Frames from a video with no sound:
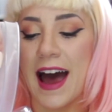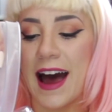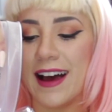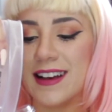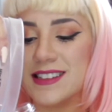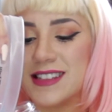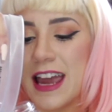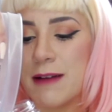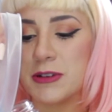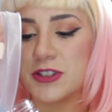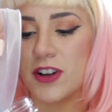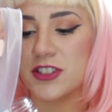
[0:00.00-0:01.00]
as
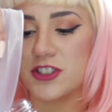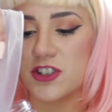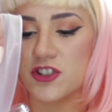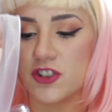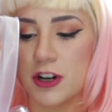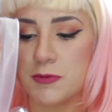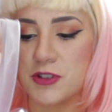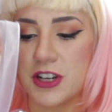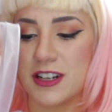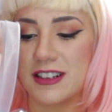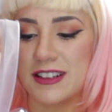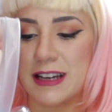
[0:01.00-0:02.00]
Amazon's
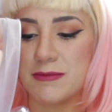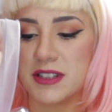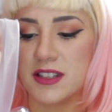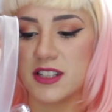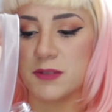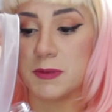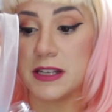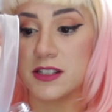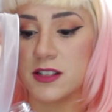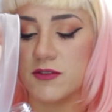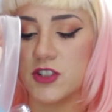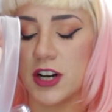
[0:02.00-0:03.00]
description claims that this
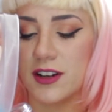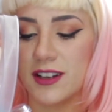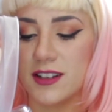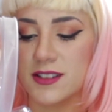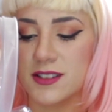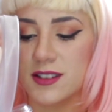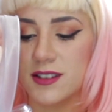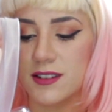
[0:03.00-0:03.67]
piece of junk is.